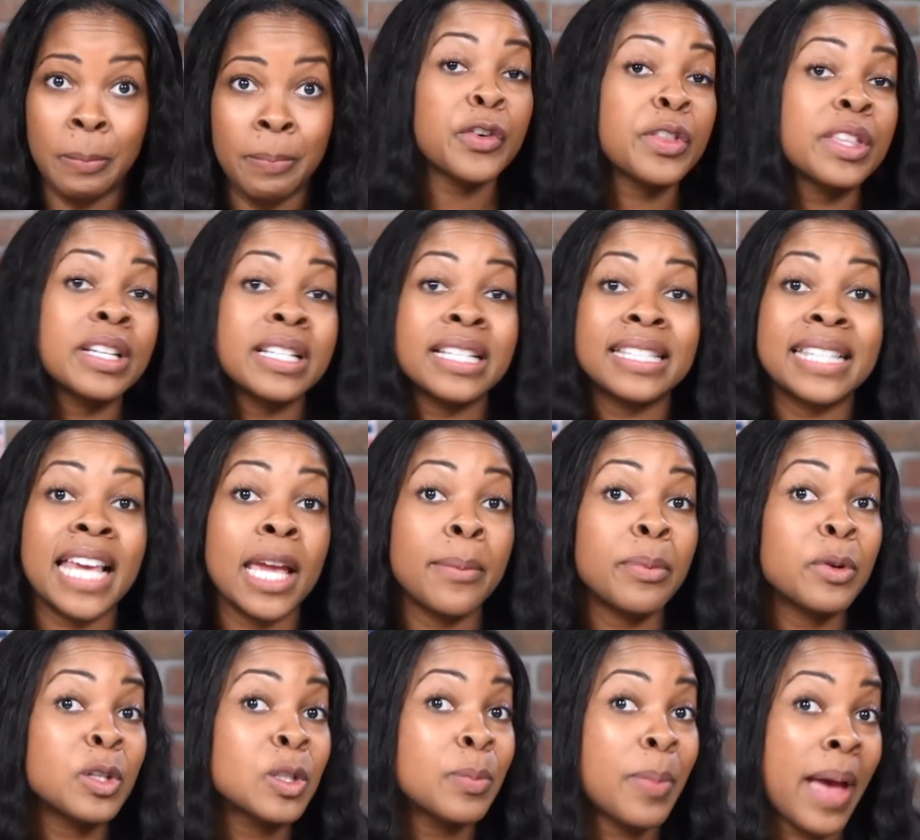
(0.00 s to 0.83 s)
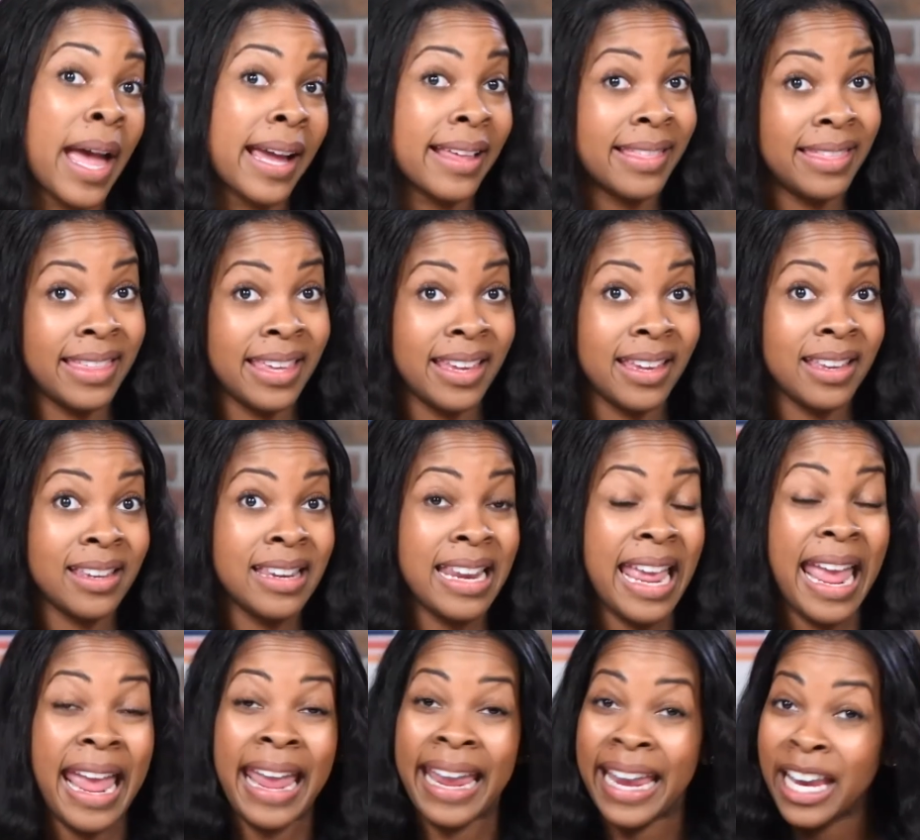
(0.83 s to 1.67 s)
For the disciples back
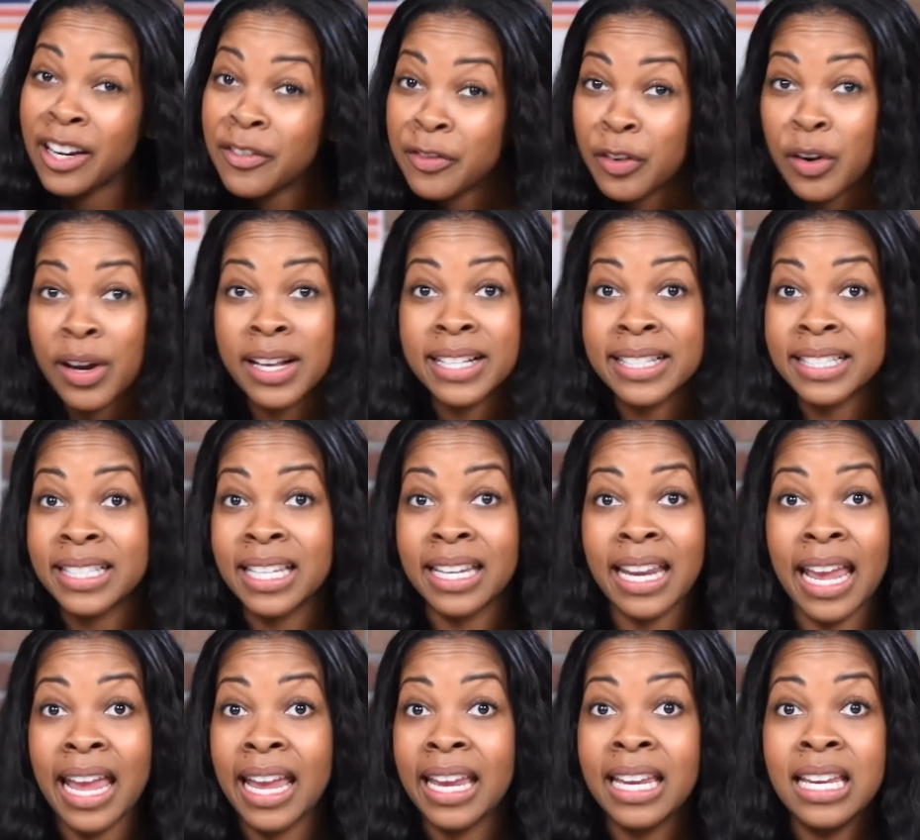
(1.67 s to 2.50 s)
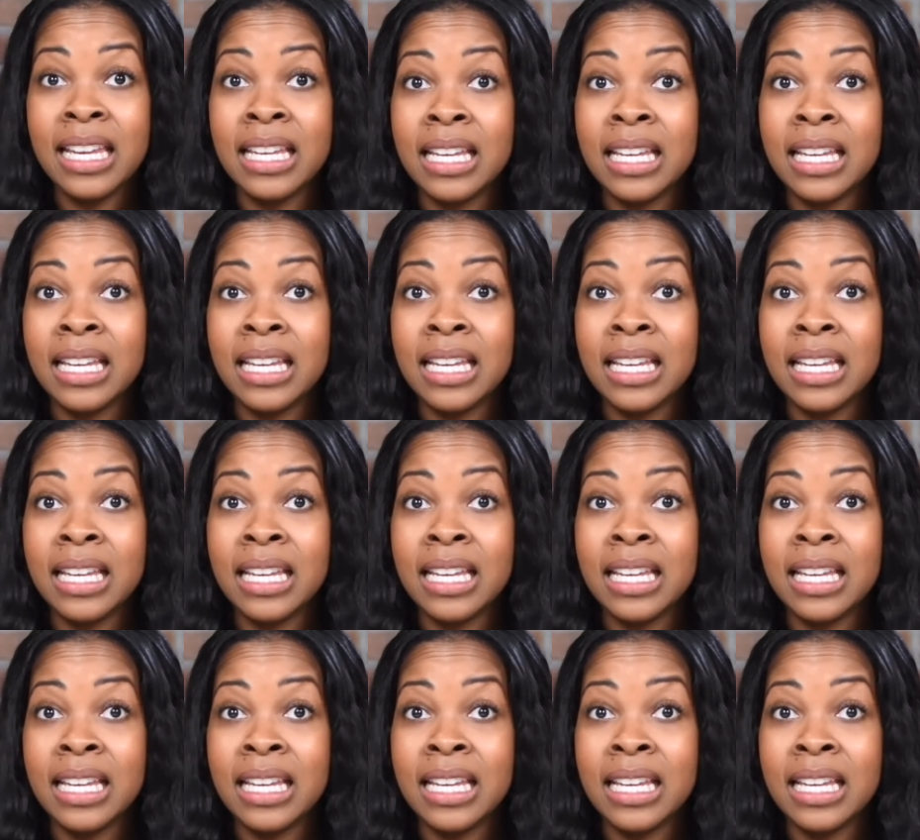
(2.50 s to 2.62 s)
then and for us today,